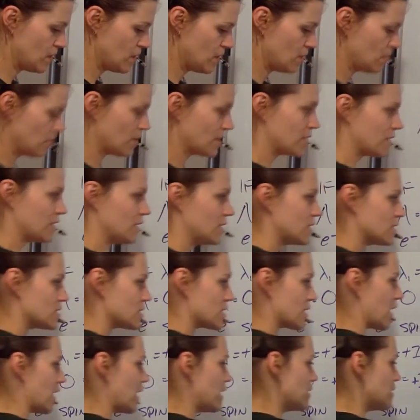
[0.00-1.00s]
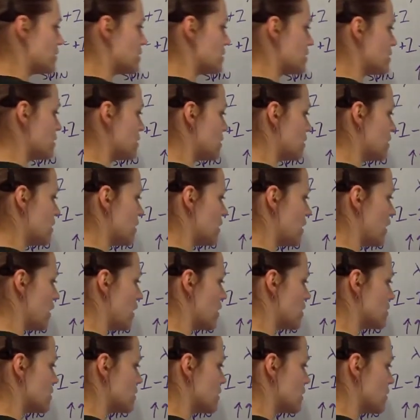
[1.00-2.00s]
But in this case,
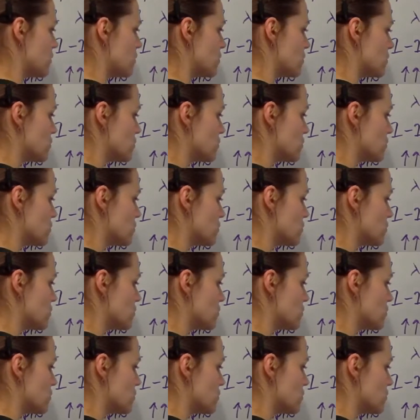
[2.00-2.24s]
S equals